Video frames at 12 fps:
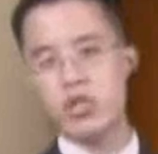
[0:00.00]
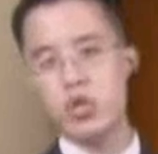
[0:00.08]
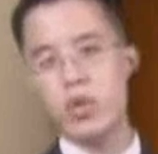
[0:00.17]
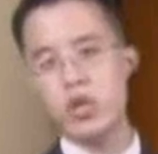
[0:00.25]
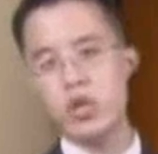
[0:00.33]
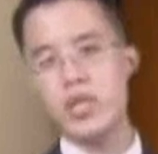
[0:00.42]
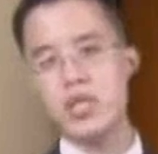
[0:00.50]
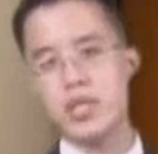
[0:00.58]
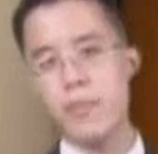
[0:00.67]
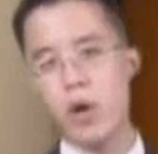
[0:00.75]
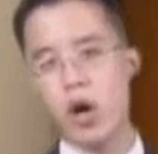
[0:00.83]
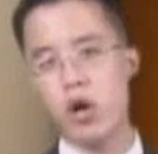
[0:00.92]
two and three
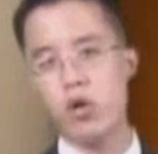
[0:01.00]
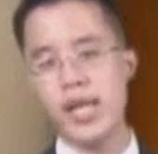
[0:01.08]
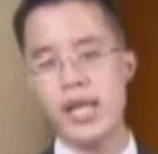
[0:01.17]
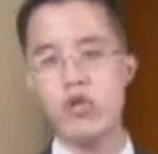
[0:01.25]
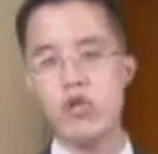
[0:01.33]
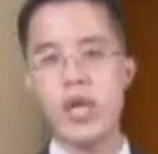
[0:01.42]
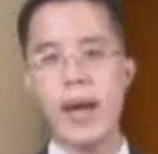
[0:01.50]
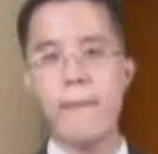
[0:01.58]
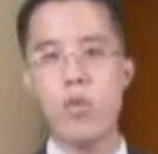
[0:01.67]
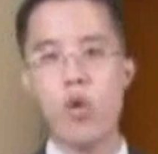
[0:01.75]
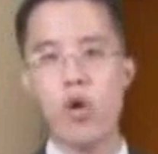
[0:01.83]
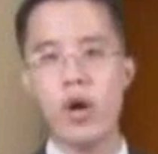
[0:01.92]
step ROE, you get
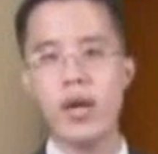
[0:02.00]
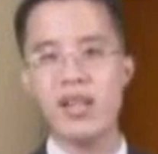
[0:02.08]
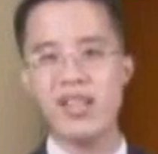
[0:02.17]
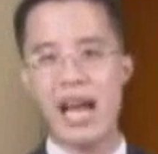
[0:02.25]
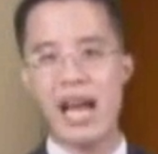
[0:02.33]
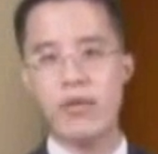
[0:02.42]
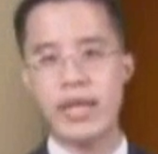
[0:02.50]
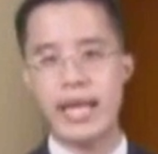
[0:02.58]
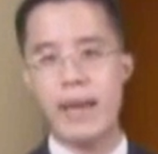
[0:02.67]
more clarity